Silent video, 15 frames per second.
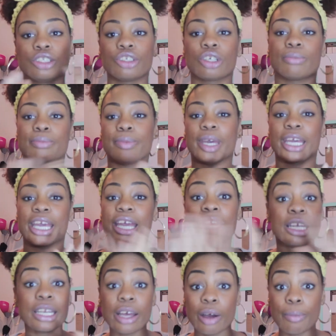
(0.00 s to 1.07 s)
So you can make
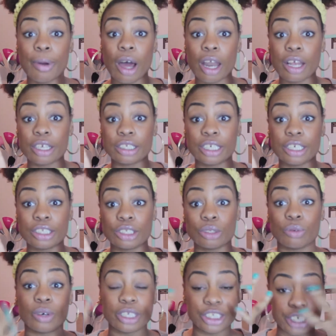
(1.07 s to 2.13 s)
any nail polish
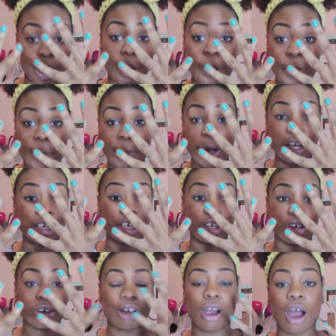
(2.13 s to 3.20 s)
into a gel
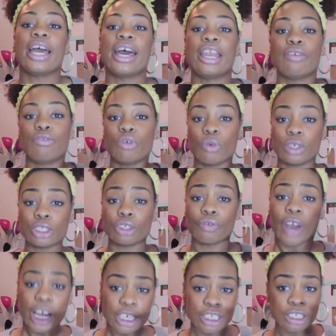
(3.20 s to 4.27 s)
manicure. And if you want
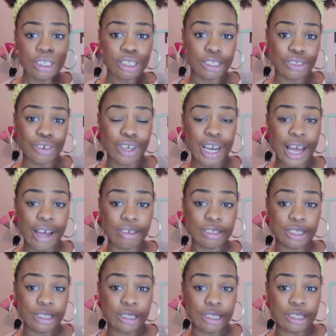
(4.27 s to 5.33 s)
directions on how
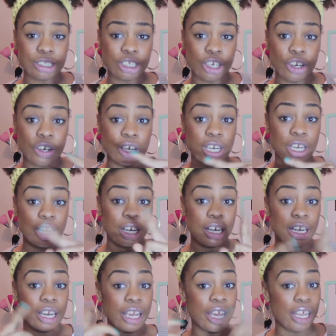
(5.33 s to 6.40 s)
to turn
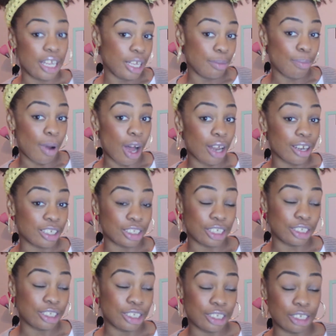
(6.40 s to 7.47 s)
any polish
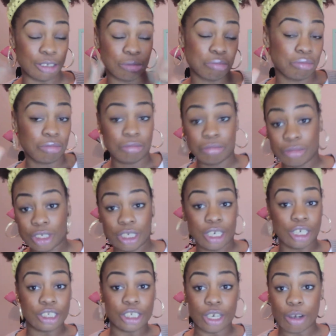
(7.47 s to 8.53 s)
into
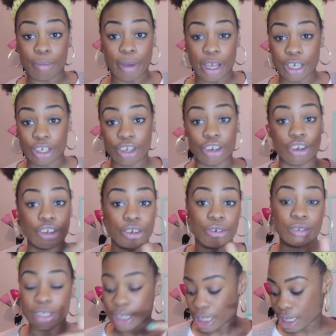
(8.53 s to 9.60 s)
a gel manicure
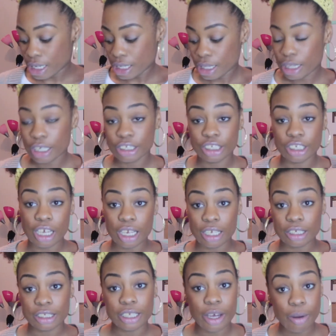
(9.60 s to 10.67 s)
using the
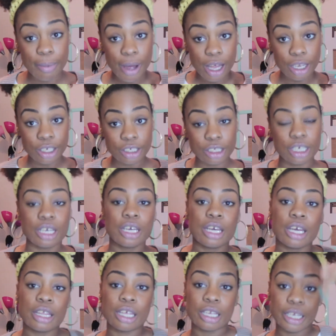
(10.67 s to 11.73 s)
Gealous nail polish,
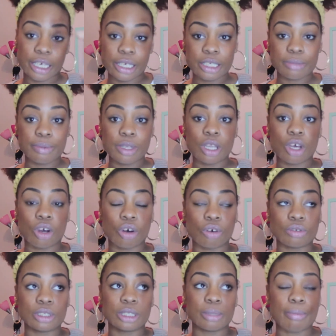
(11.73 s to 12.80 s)
the link is
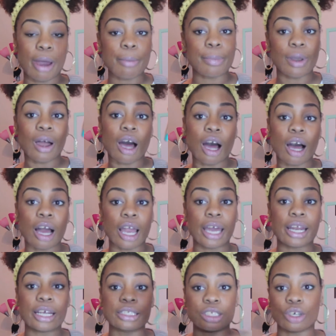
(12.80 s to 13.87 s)
below to my blog,
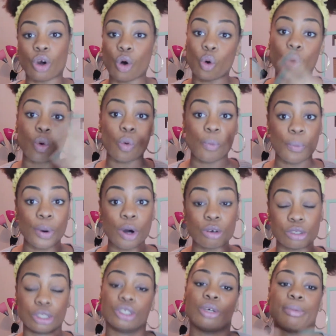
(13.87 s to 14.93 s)
and I did a whole
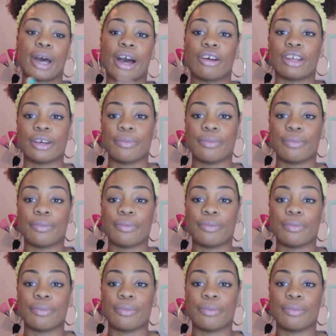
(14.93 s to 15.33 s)
post about